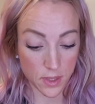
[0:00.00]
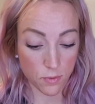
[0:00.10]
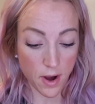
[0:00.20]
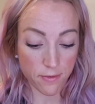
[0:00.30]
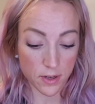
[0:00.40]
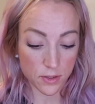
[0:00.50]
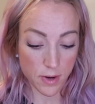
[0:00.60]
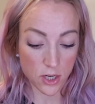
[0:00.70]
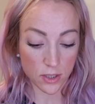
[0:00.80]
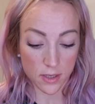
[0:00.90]
The reference
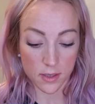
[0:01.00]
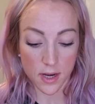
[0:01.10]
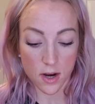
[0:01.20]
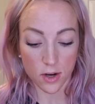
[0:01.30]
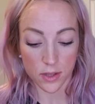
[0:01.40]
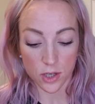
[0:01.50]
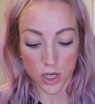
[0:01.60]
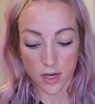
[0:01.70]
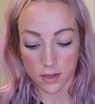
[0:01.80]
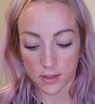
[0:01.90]
range listed here on the
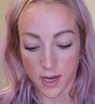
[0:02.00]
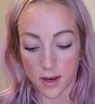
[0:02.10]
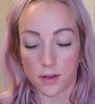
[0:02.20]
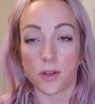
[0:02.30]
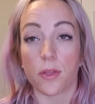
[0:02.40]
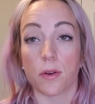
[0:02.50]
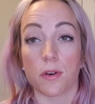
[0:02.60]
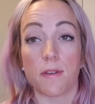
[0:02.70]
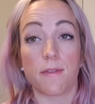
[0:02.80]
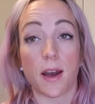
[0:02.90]
sheet is 10 to
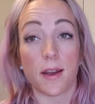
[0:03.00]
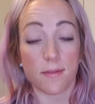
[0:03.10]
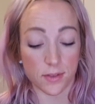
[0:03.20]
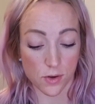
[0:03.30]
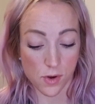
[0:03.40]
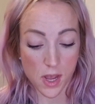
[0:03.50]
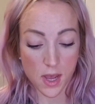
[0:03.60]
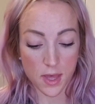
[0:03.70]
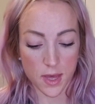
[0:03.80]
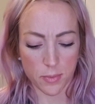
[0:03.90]
35, so
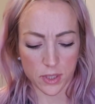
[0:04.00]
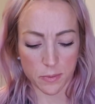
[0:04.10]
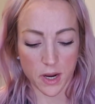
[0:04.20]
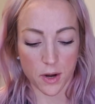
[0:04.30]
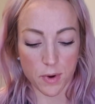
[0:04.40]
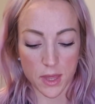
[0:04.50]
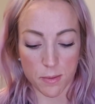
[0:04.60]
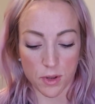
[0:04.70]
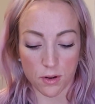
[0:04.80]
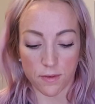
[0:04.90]
that puts me kind of right in the
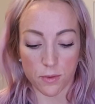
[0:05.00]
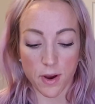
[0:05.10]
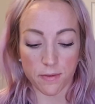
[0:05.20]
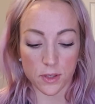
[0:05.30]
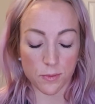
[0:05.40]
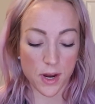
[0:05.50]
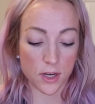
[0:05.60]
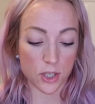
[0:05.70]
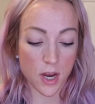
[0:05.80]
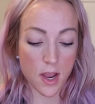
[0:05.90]
middle of the reference
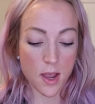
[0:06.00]
range.